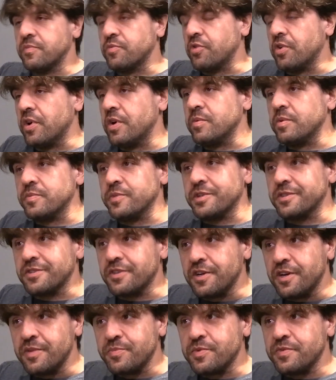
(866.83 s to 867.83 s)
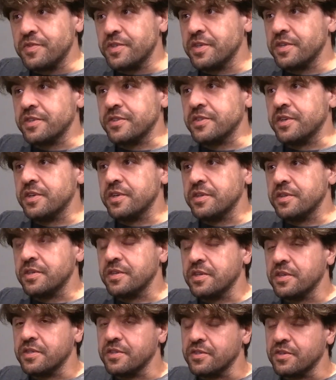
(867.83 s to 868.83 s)
problem on top of the
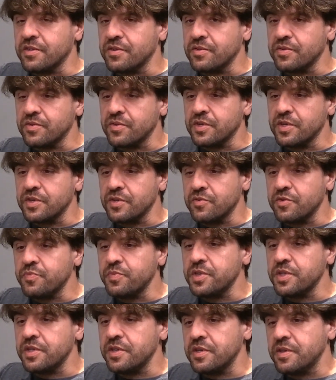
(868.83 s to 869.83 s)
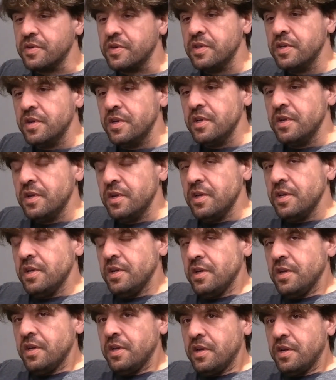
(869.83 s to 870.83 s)
anxiety. And so it would be,
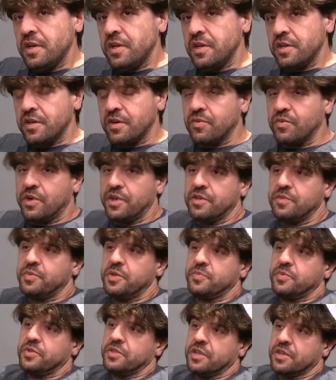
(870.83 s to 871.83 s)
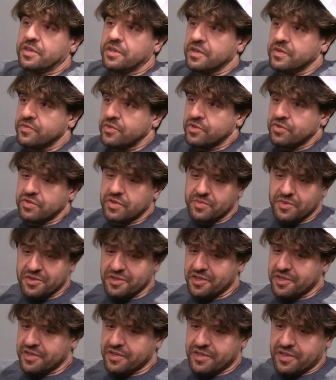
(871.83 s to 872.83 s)
why do people not come for
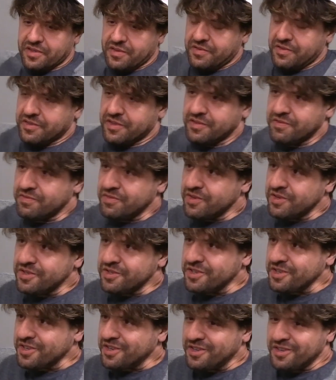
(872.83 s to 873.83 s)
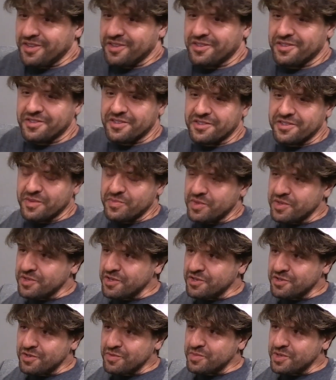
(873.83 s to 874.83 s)
treatment? They feel like this is something
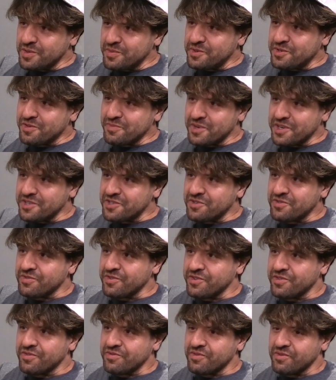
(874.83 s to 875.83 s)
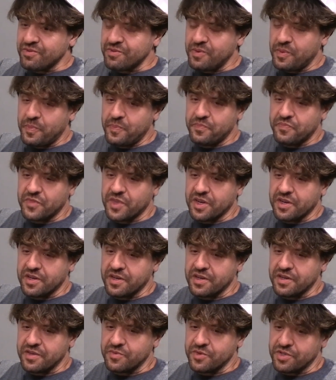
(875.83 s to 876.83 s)
they should be able to master on their own,
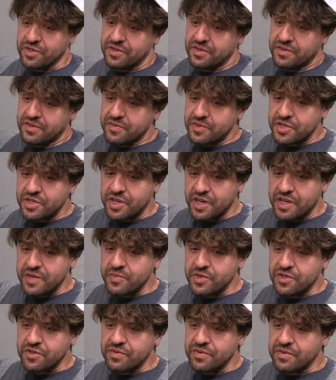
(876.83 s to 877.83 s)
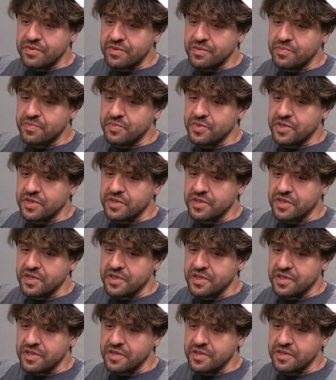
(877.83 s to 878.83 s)
which can be true, but
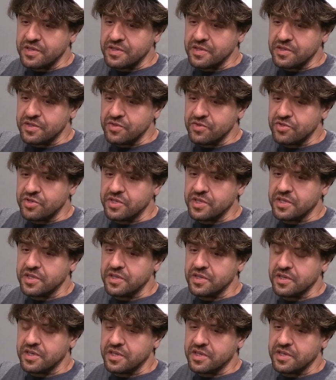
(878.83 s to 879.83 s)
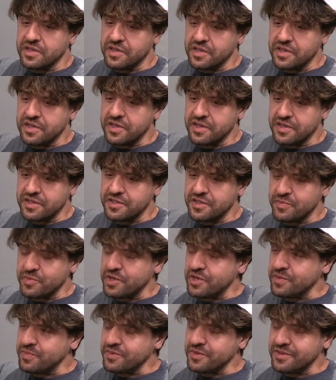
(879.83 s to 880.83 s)
usually some
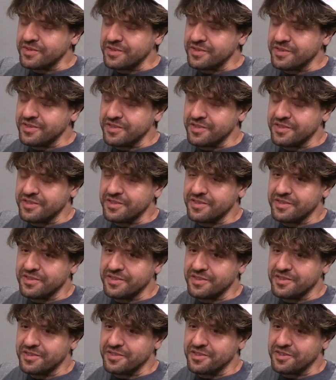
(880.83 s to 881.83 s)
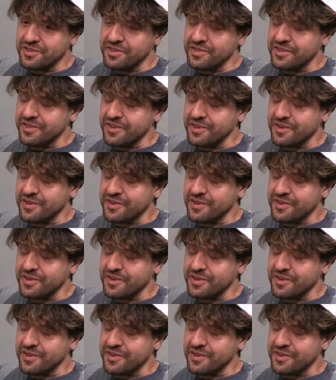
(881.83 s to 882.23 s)
help is a good